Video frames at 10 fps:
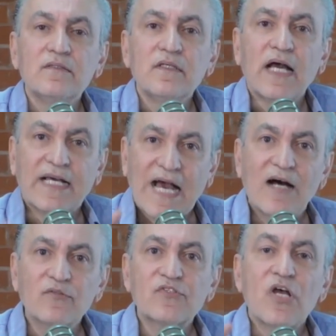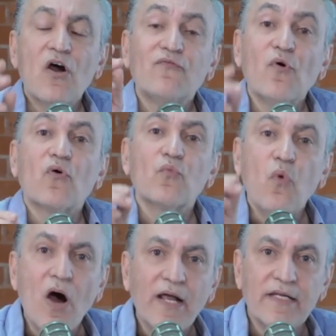accounts for
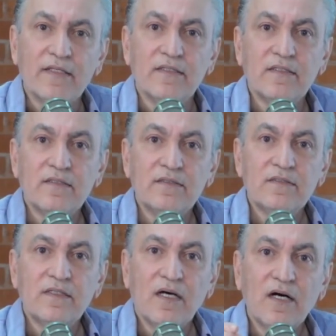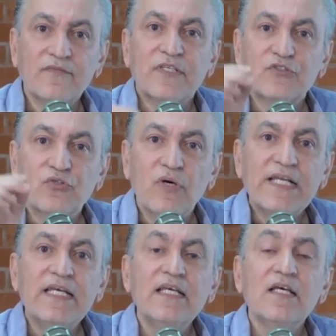one of the
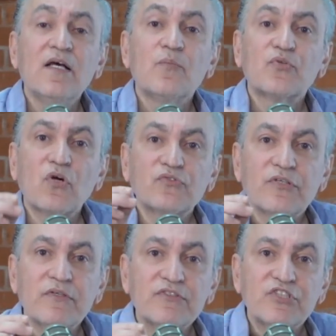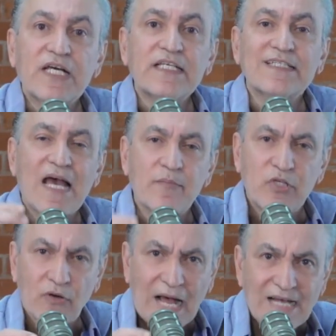20 proteinogenic
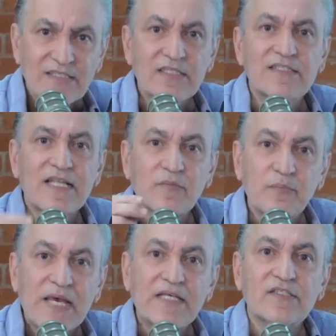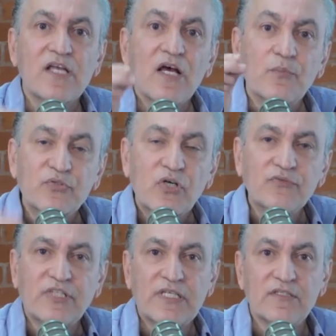amino acids that makes
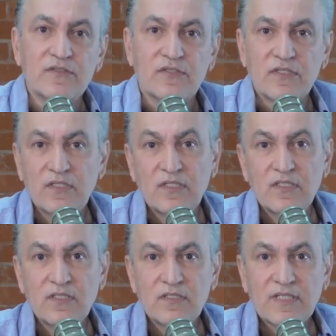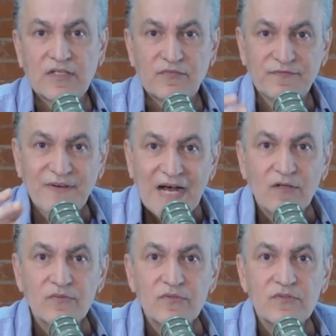proteins that
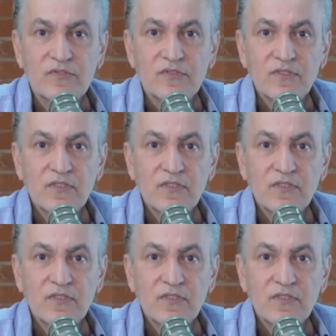founds